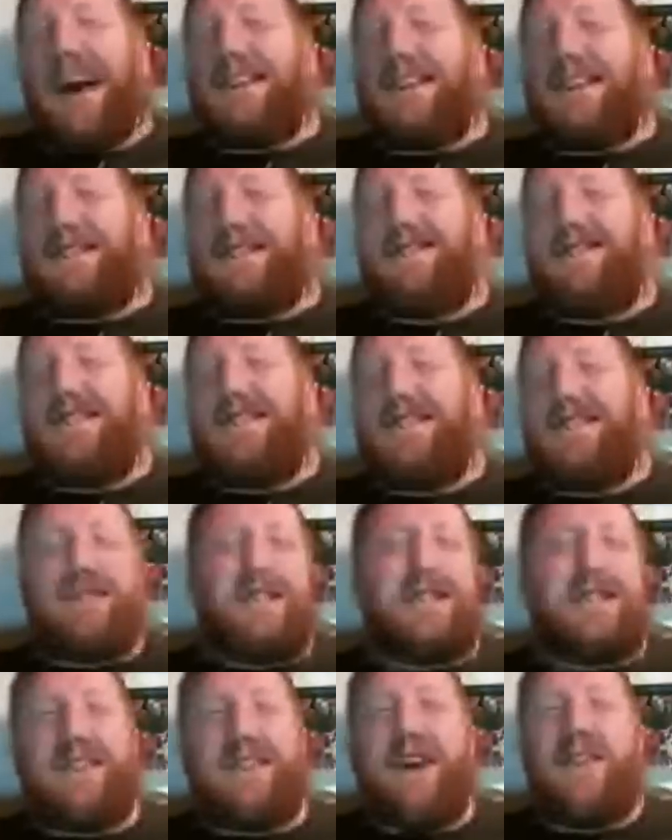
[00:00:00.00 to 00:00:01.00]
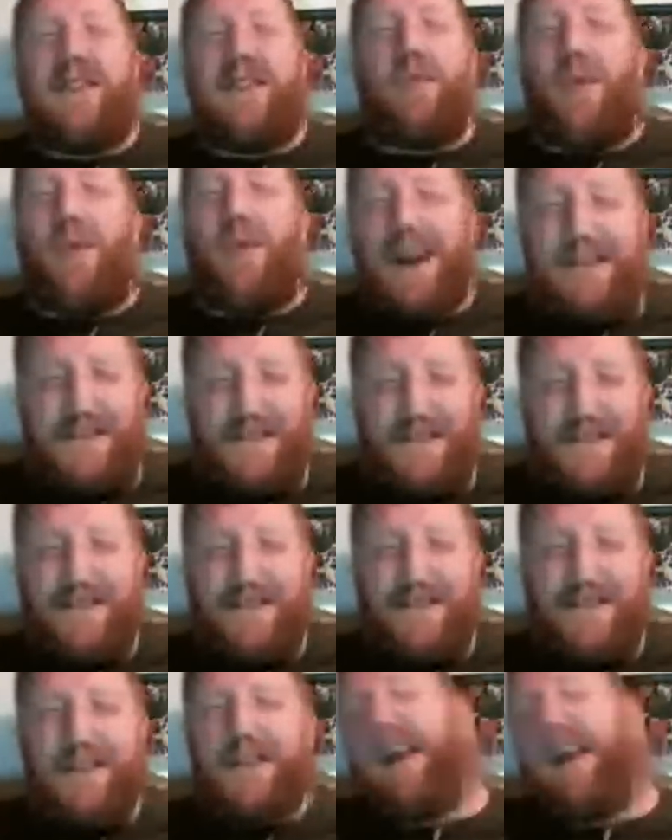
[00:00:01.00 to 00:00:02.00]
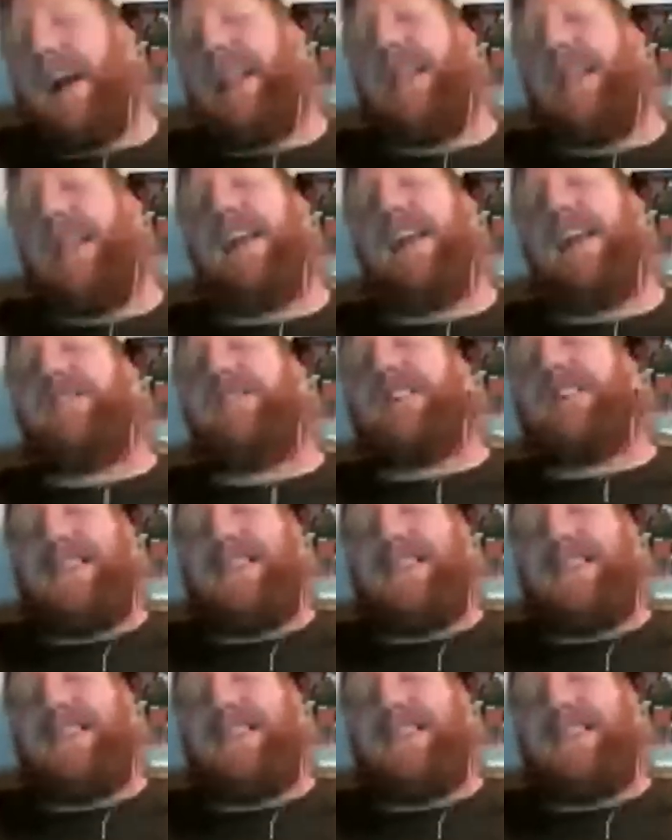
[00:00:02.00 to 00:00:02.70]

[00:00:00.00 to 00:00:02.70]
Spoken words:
none the wiser, and I love it.